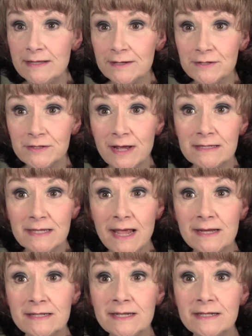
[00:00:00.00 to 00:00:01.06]
They're size
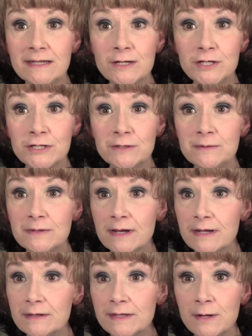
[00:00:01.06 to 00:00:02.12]
18.
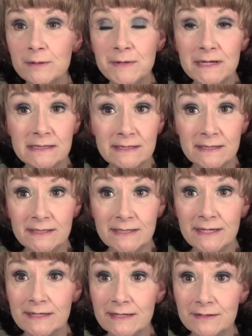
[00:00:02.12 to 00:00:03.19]
They could be a 16.